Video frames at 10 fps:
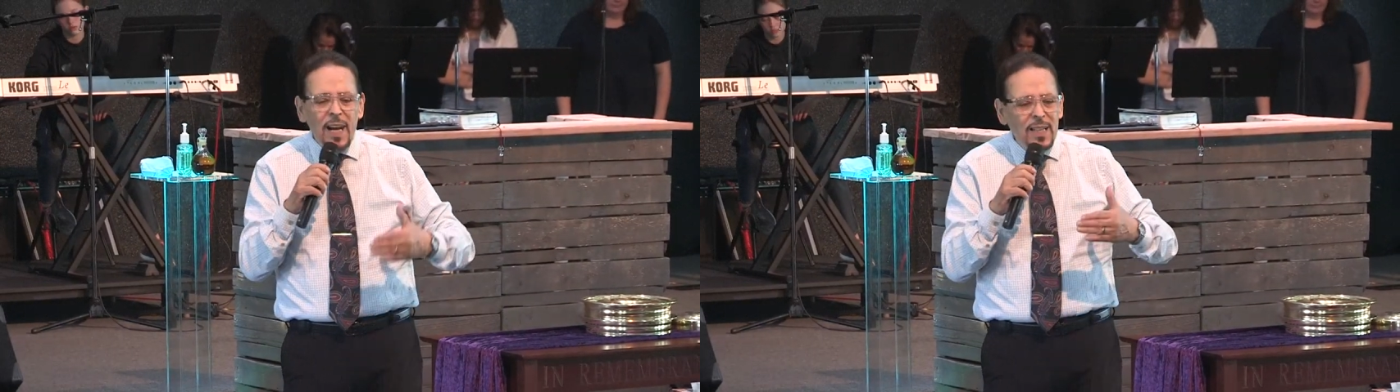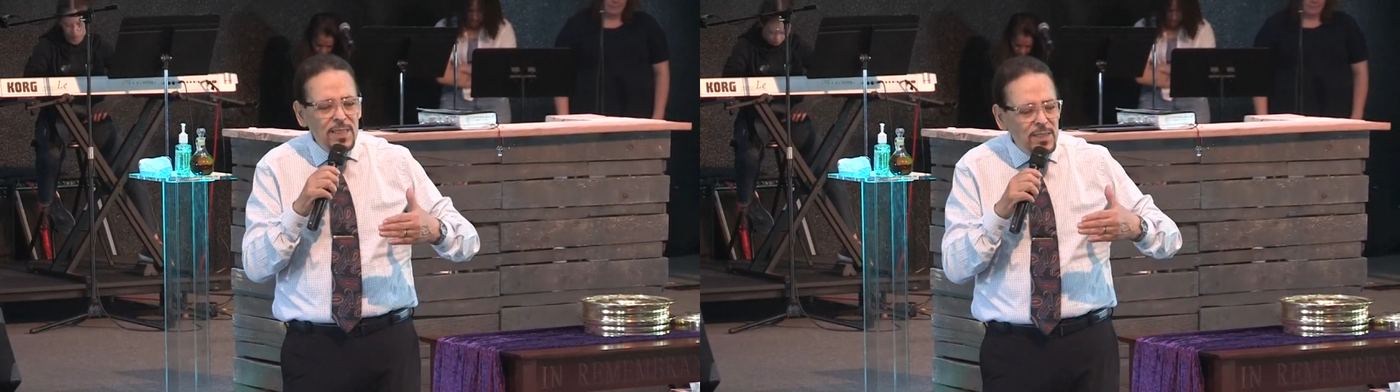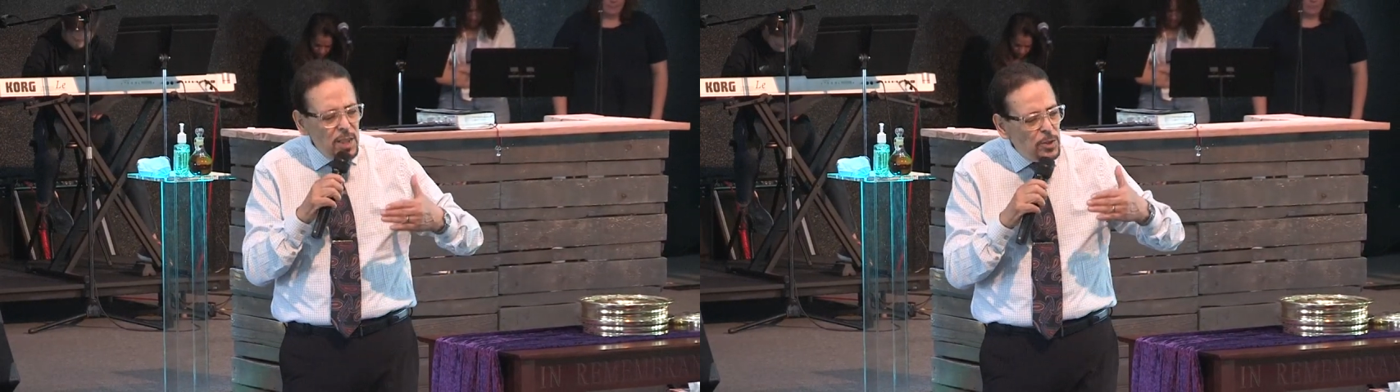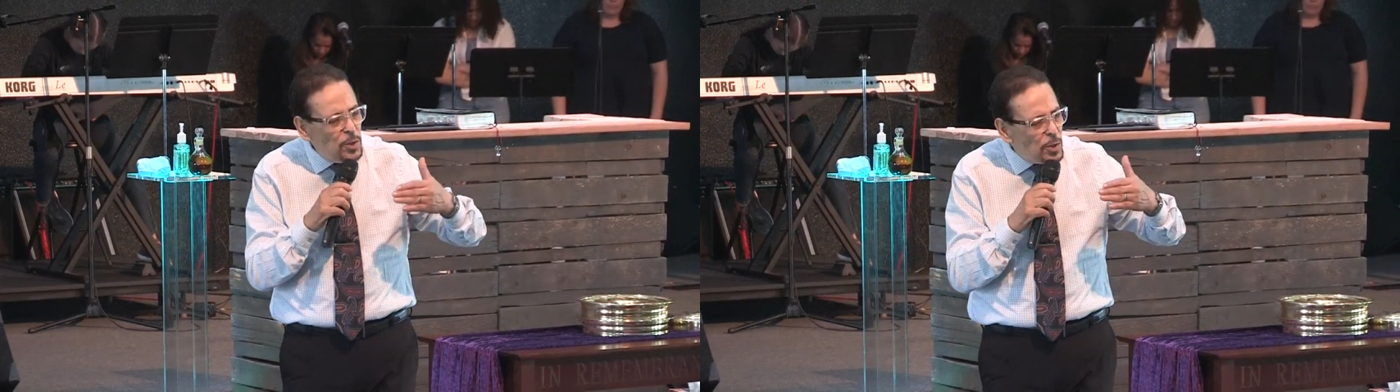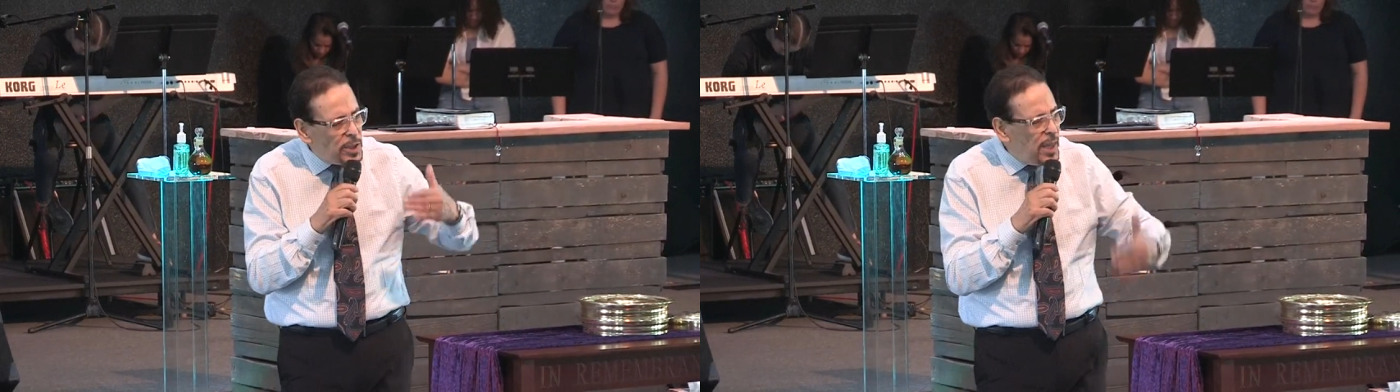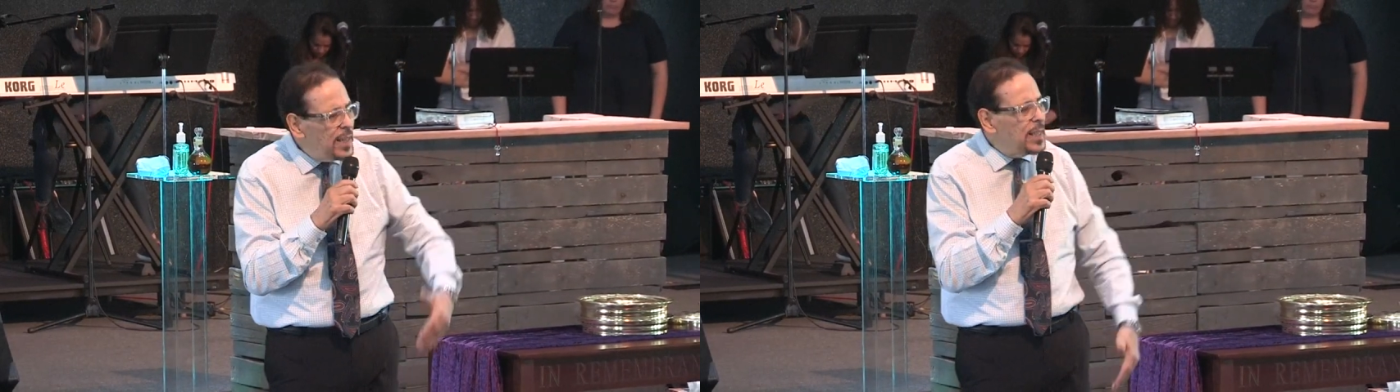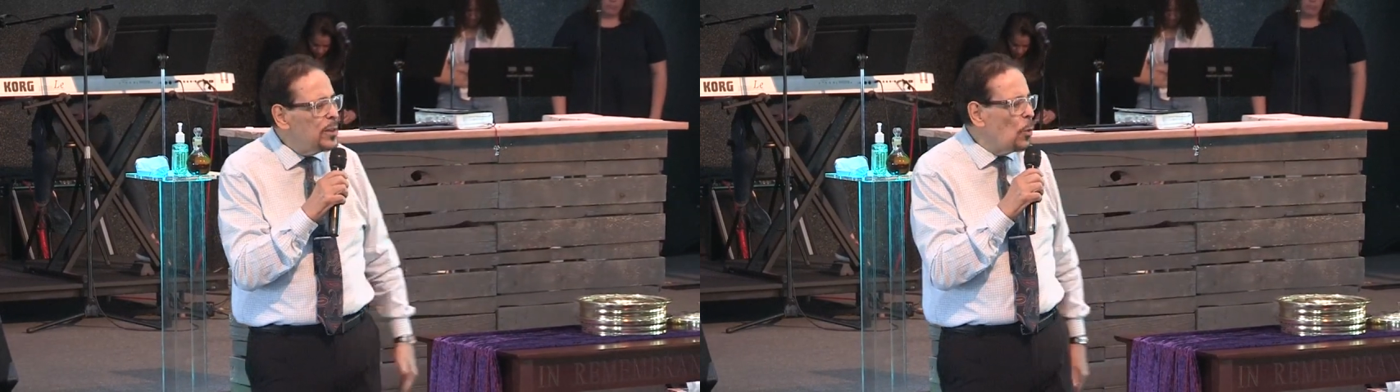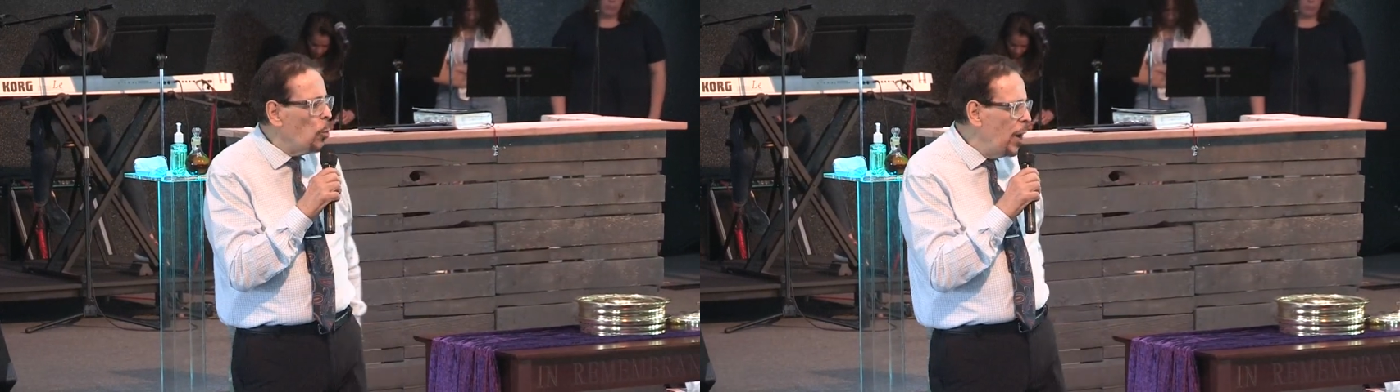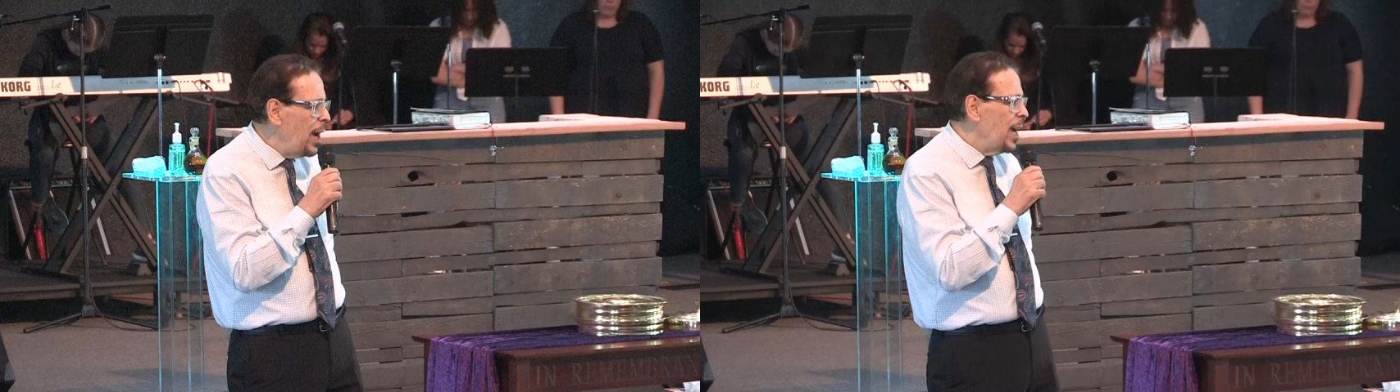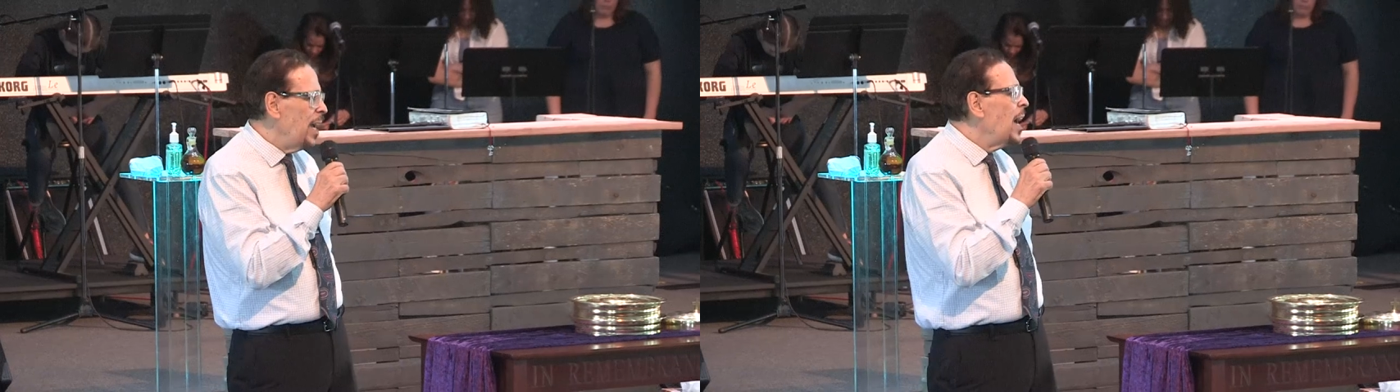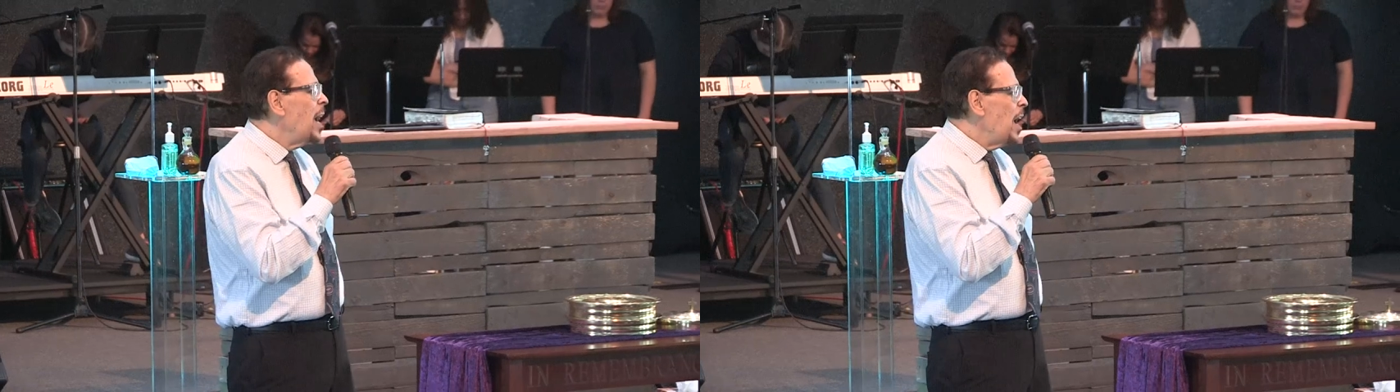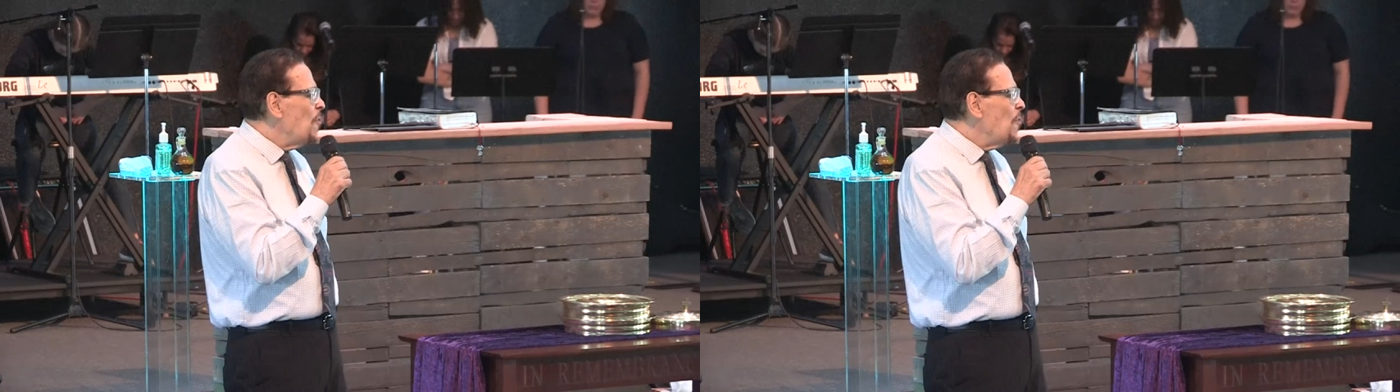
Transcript: that continue to get in the way.